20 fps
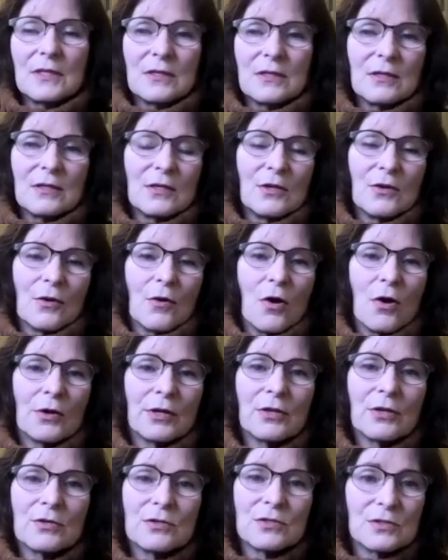
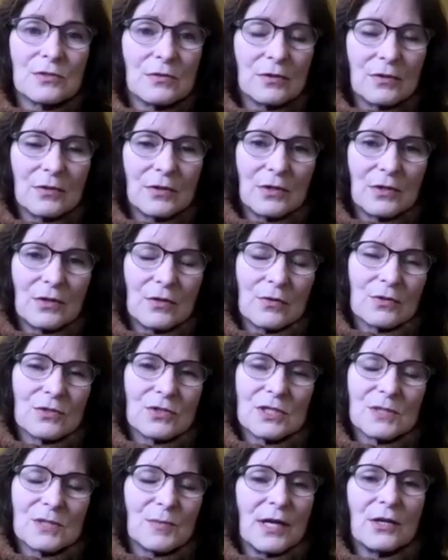you're
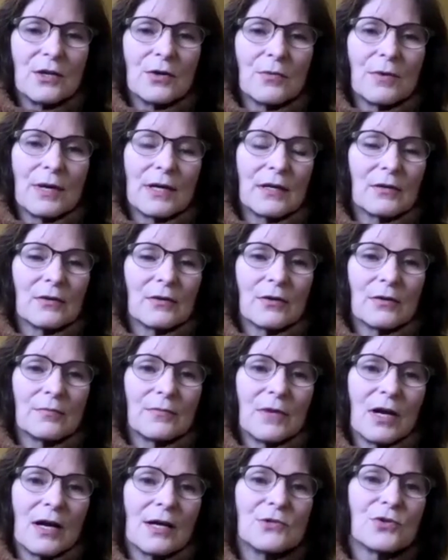just paying your regular
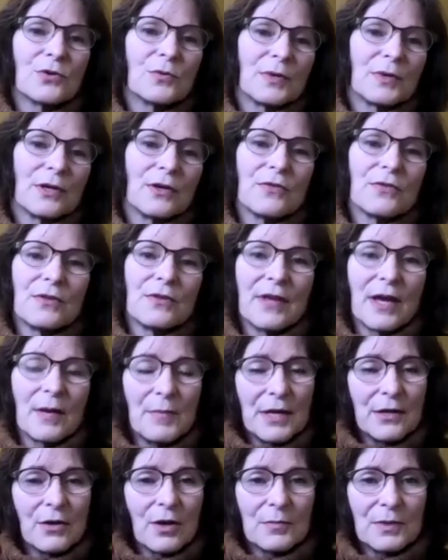hydro bill, then that
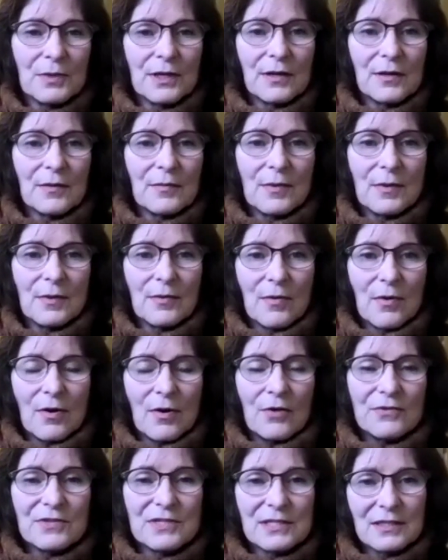may not be
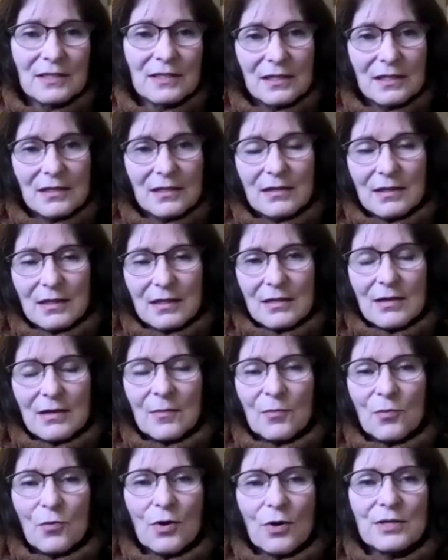obviously
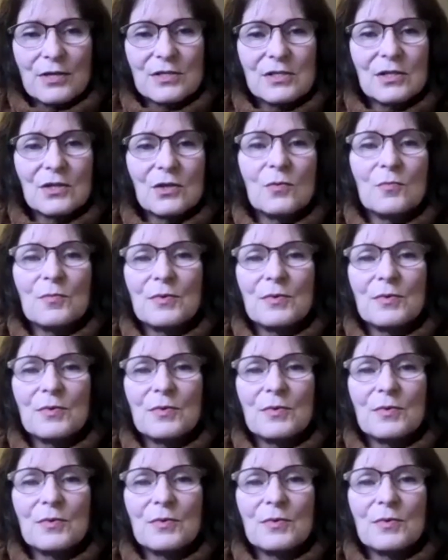important to you,